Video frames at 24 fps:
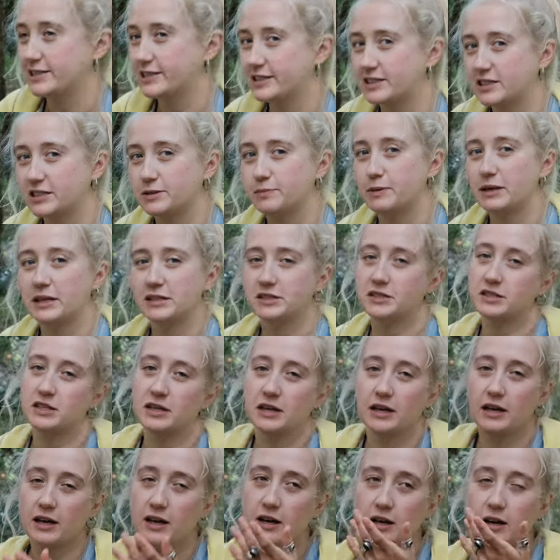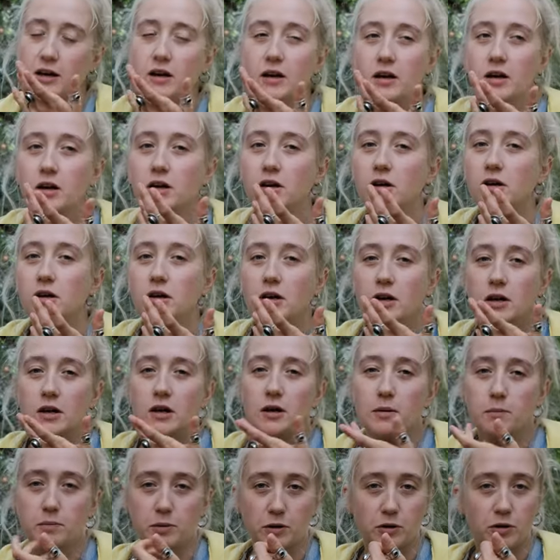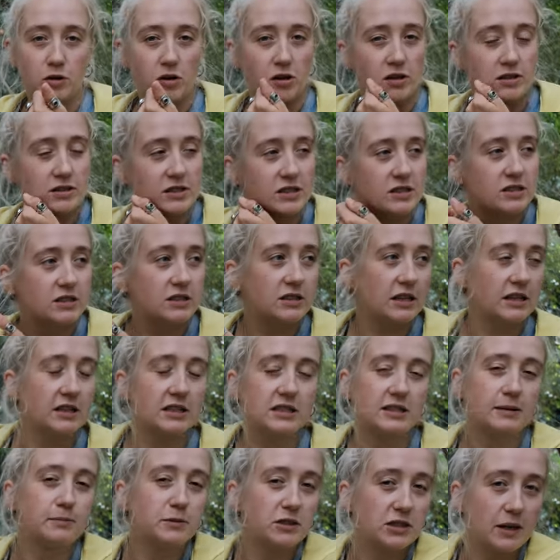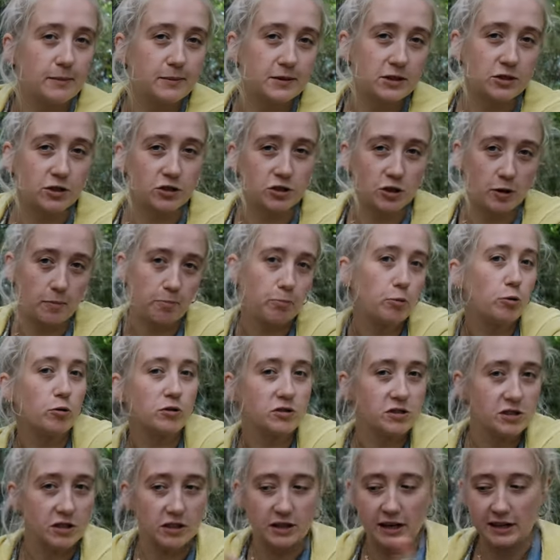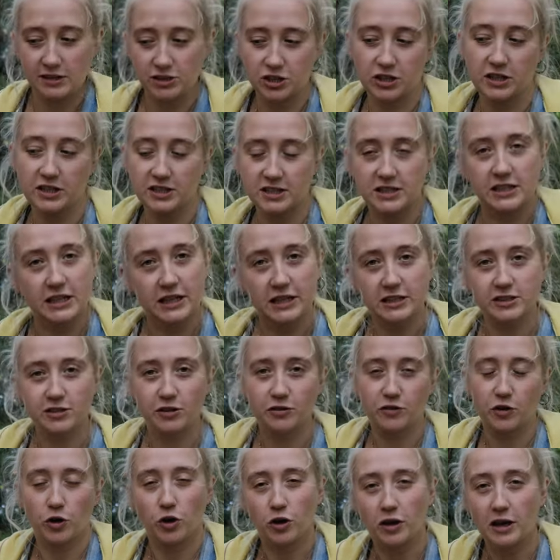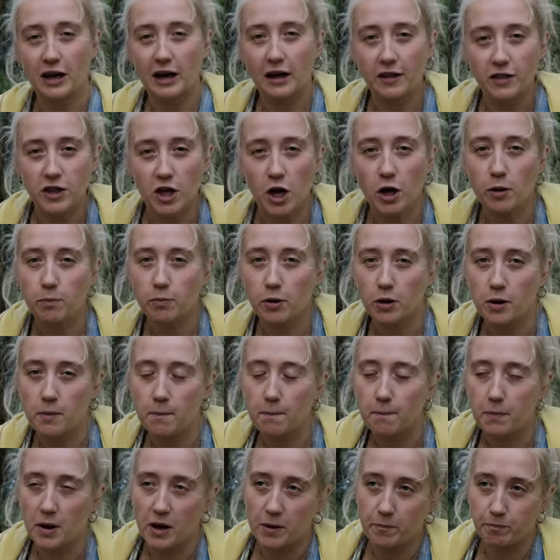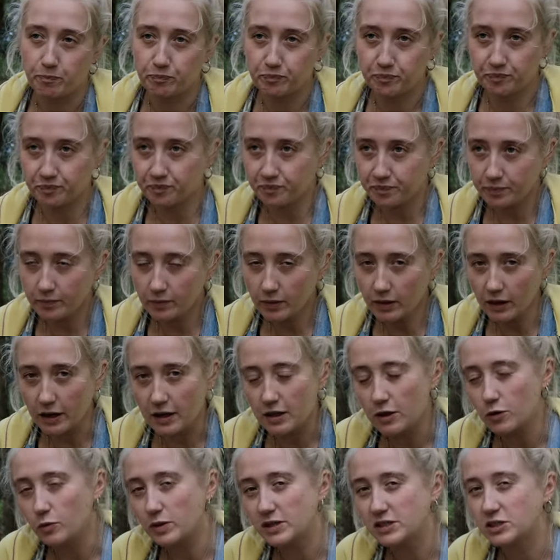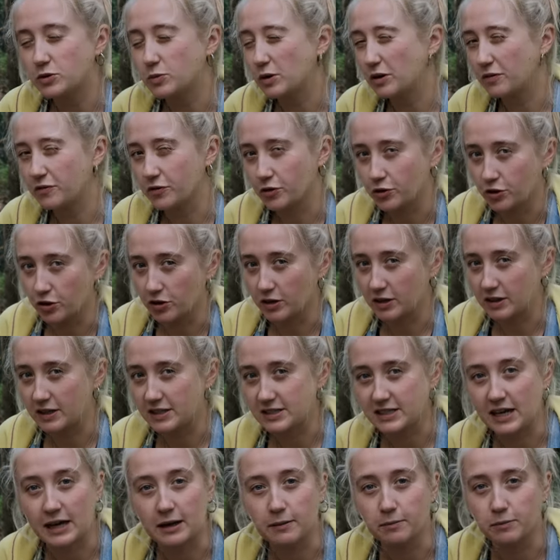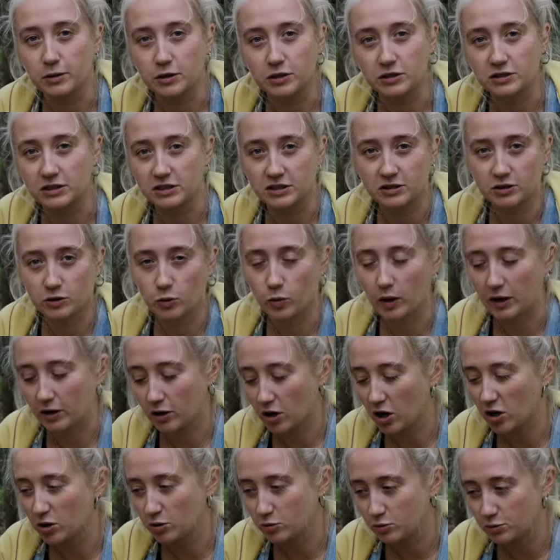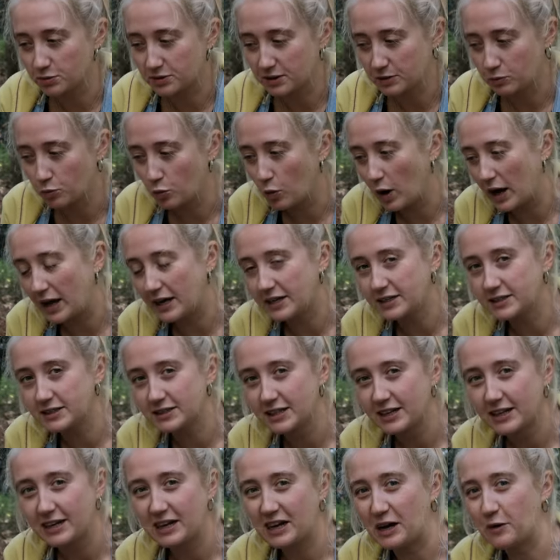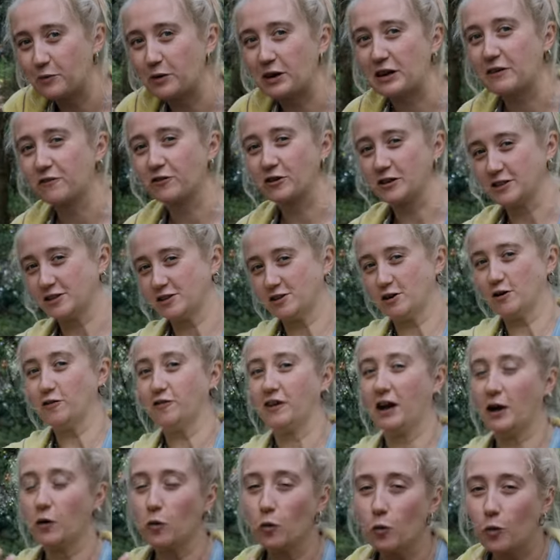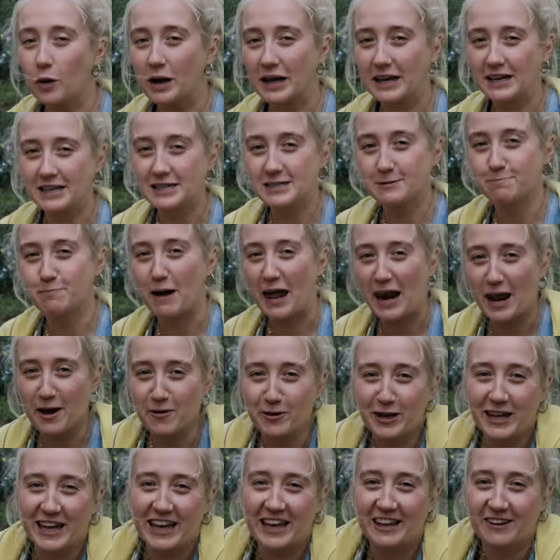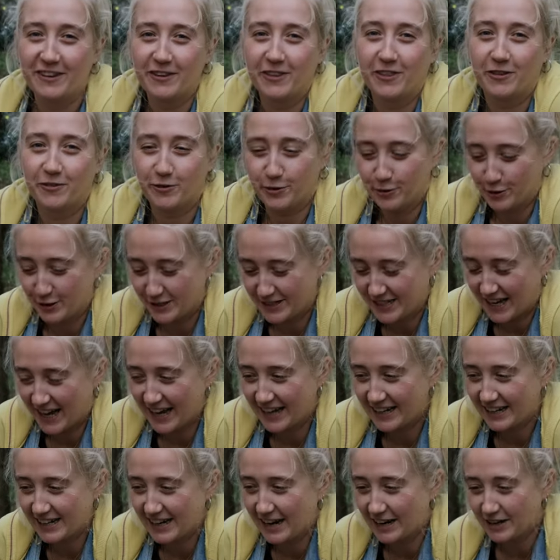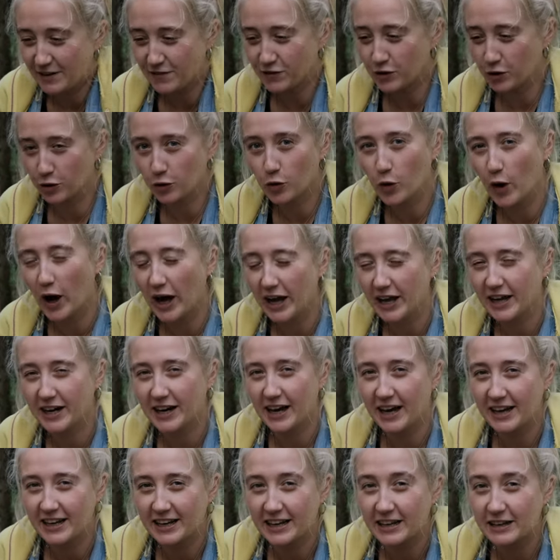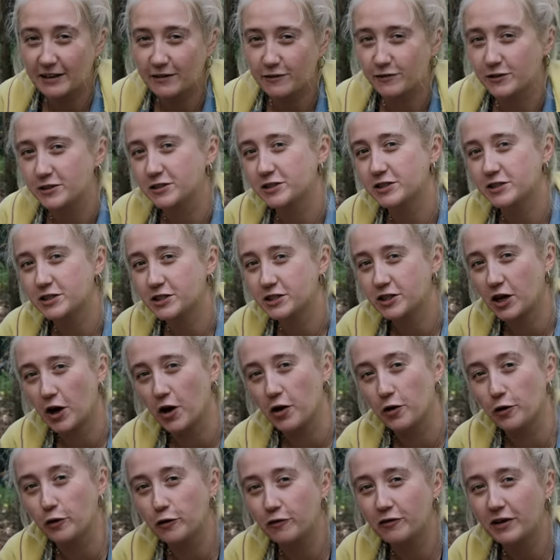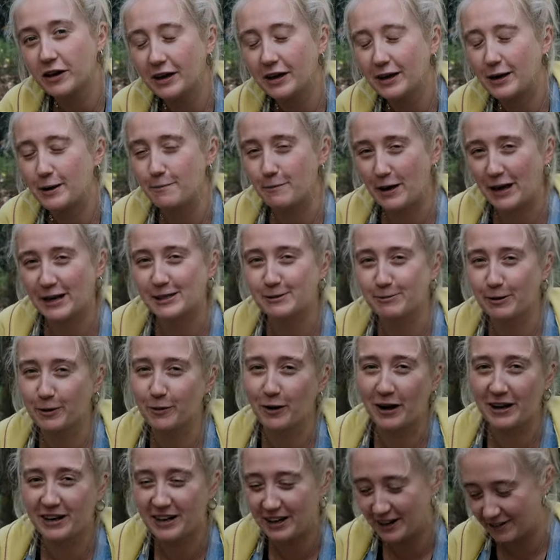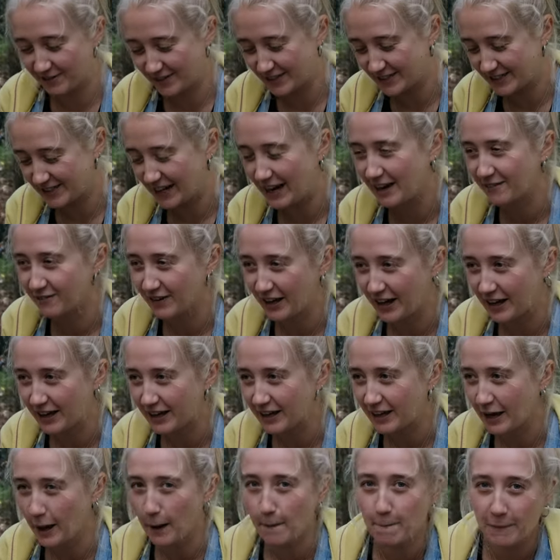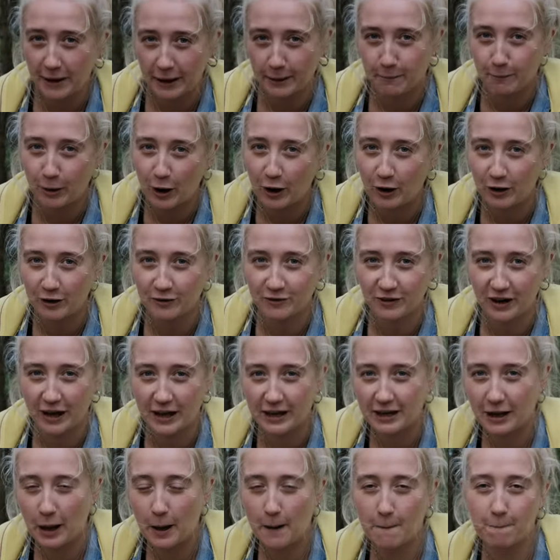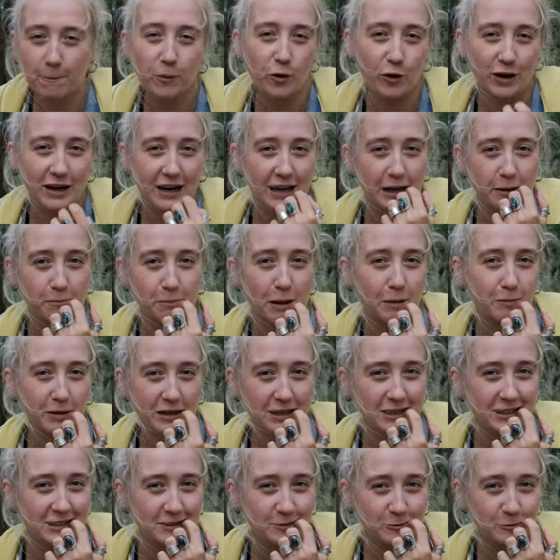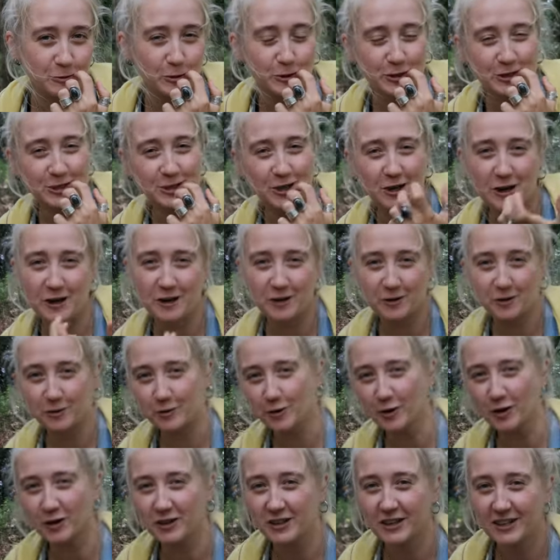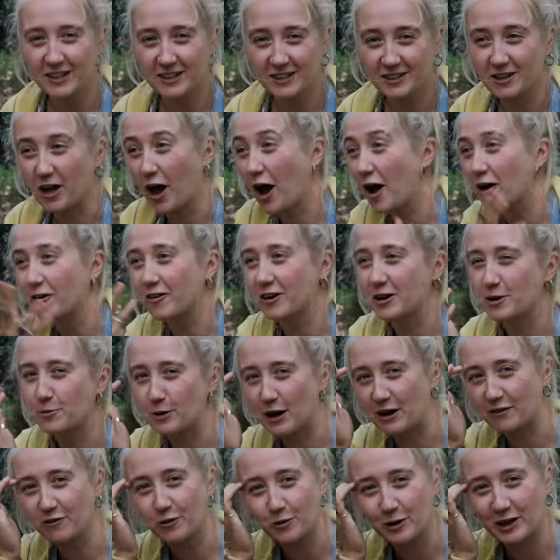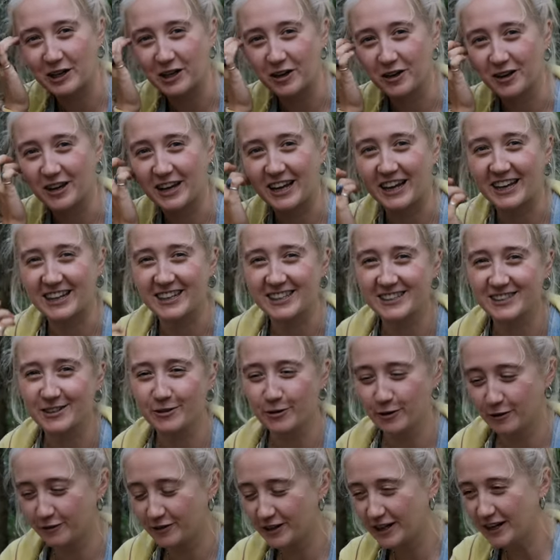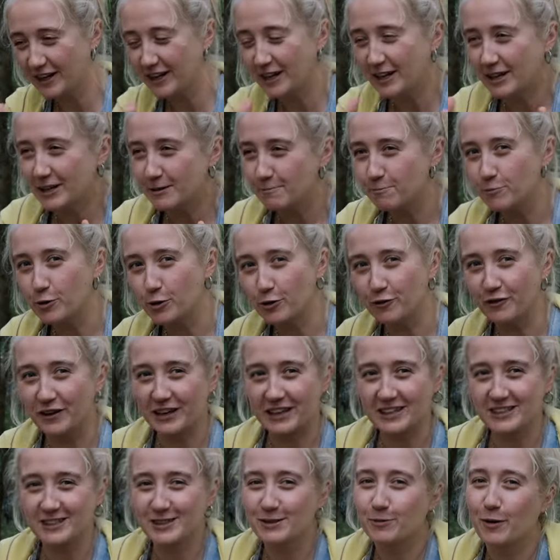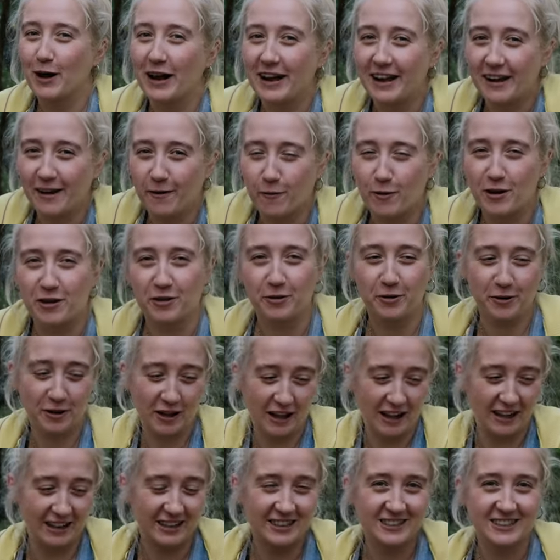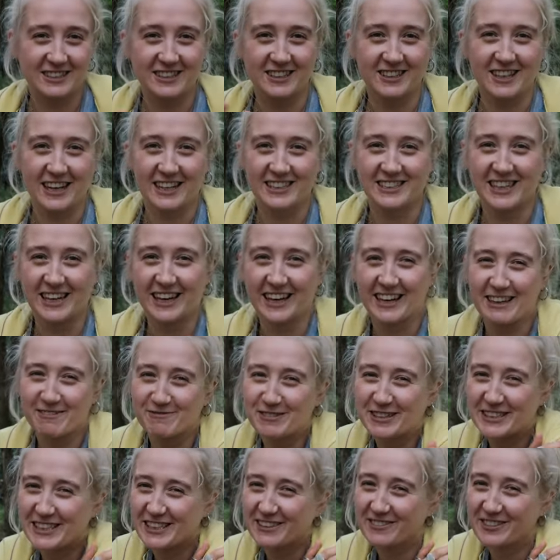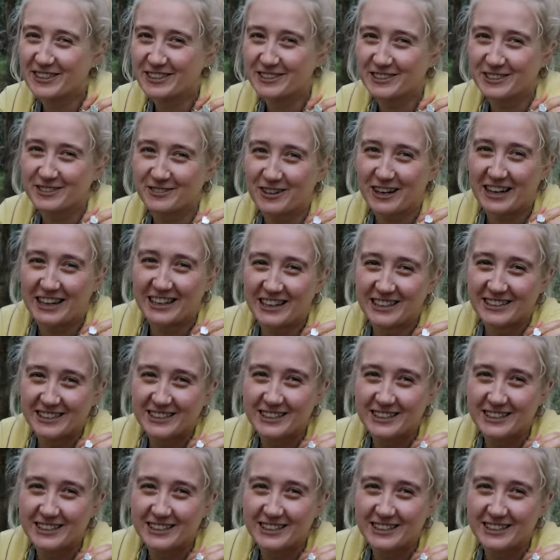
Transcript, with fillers: stability, because in the summertime it's not so important, as you can see, sort of cooking out in the open, but in the winter we often cook in the tent because it's quite cold and wet, and when you've got sort of like wind bellowing in through the tent and you've got quite an uneven stove, it makes me quite nervous to have like a big pot of like boiling, bubbling water or curry or whatever we're cooking sort of moving and swaying with all the synthetic materials around.